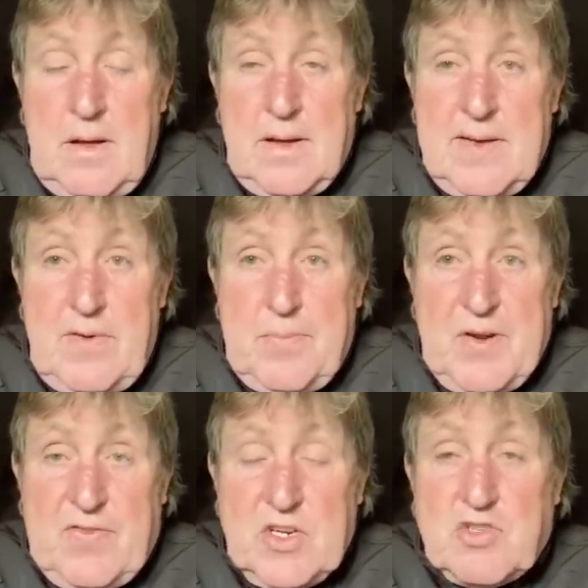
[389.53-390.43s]
I'll give you a
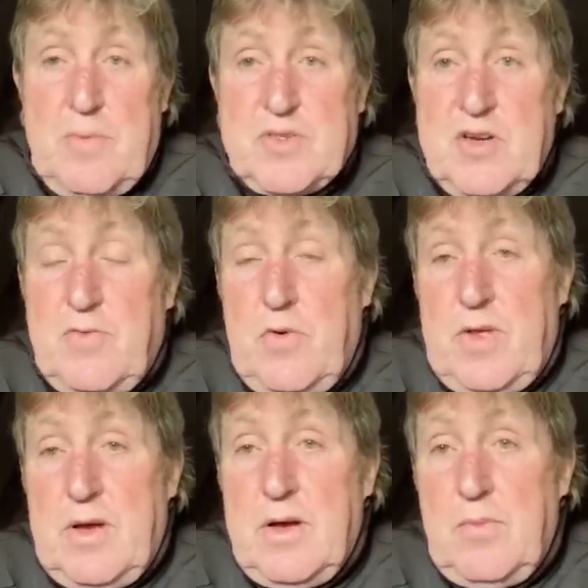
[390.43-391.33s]
brief description of what
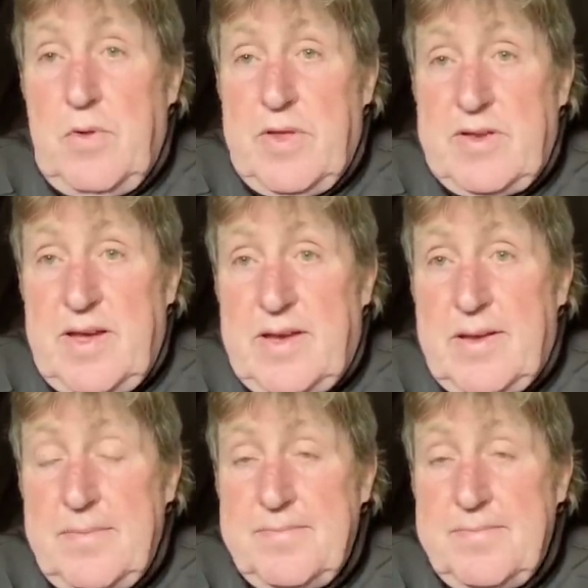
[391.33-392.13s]
they are, what they did,